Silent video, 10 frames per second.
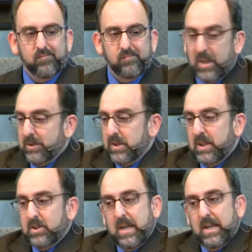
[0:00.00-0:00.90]
No
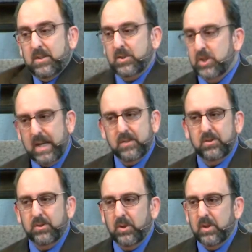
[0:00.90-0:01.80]
such thing as
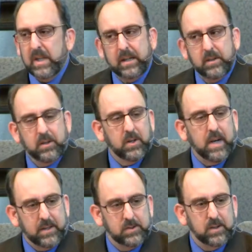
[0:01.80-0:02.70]
chance or luck or
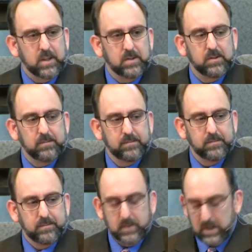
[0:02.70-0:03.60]
accidents.
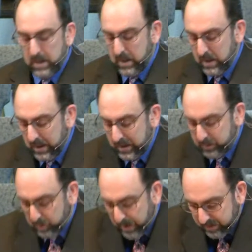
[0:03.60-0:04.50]
It's
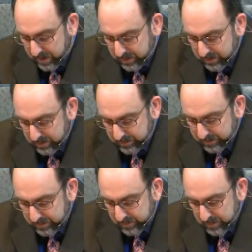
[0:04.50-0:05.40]
providence.
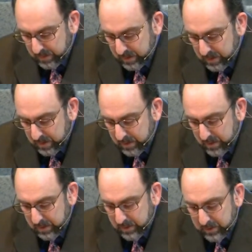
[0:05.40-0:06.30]

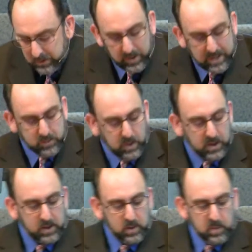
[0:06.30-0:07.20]
So as we
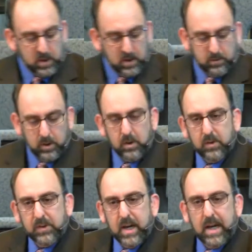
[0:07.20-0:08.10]
look at the book of
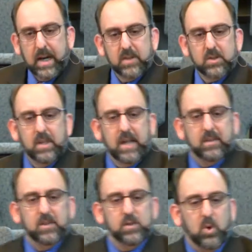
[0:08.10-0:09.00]
Ruth, and I ask you that
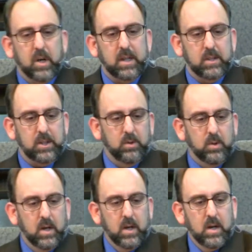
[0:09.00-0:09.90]
this morning,
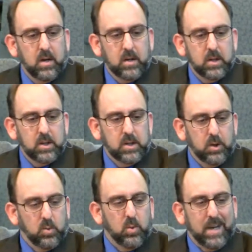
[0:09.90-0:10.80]
do
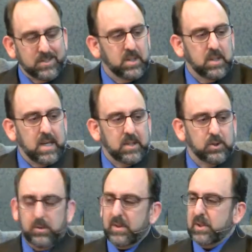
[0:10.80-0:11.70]
you rest in that
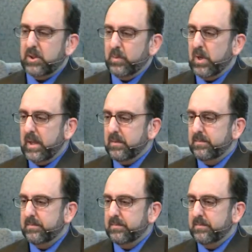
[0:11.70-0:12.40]
truth this morning?